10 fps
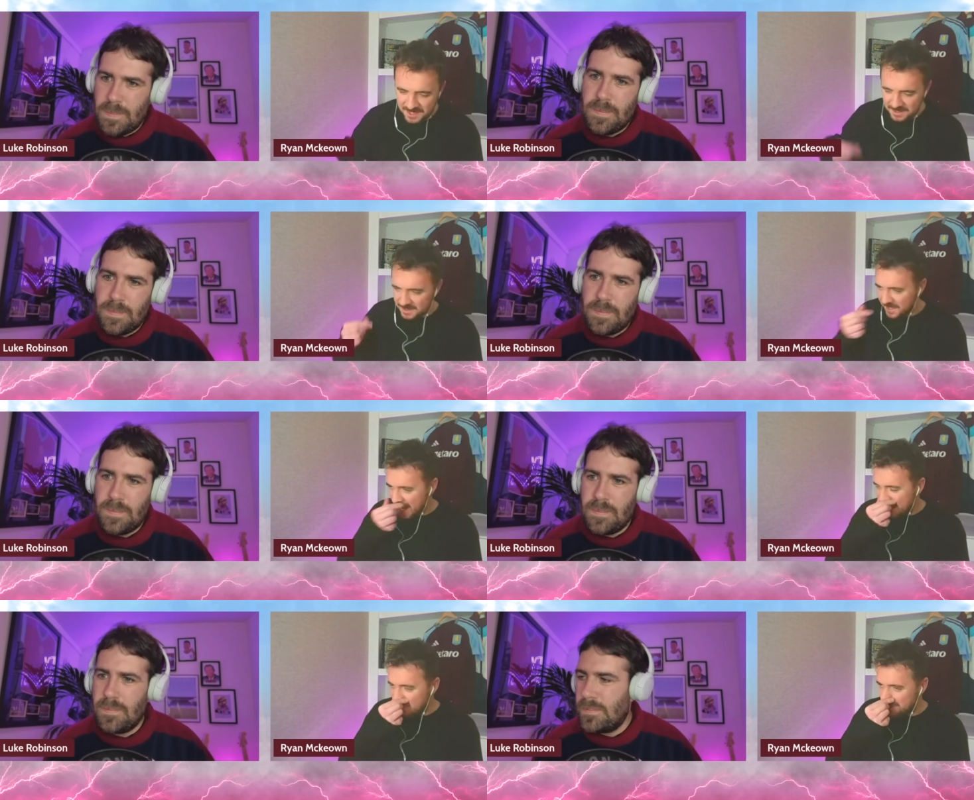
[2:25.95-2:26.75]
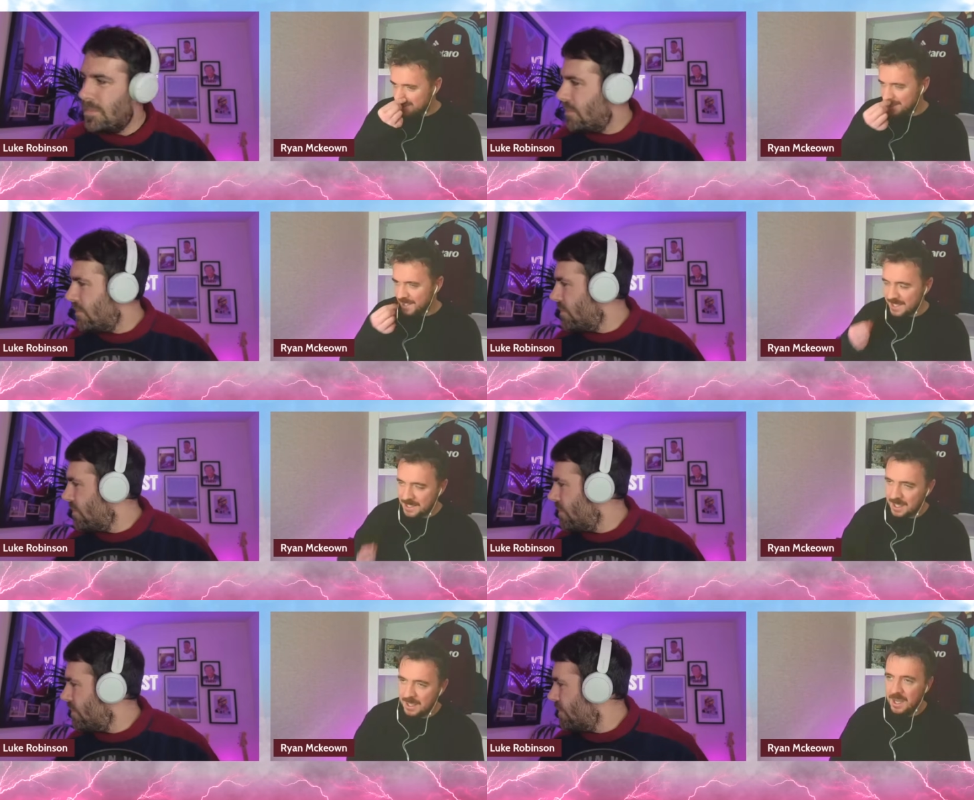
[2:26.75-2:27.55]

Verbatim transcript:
Speaker 1: the Nations League.